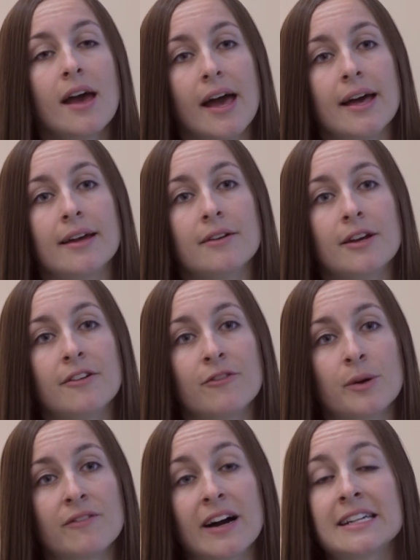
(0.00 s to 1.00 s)
And if
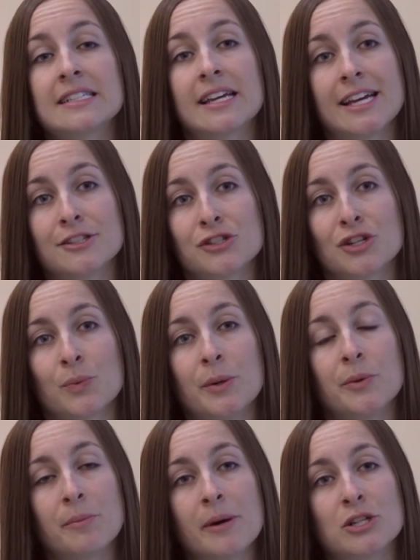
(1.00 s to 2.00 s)
we find a cancer, we
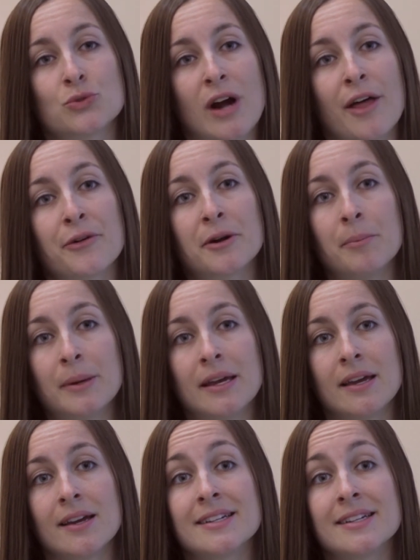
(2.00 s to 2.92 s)
would much rather it be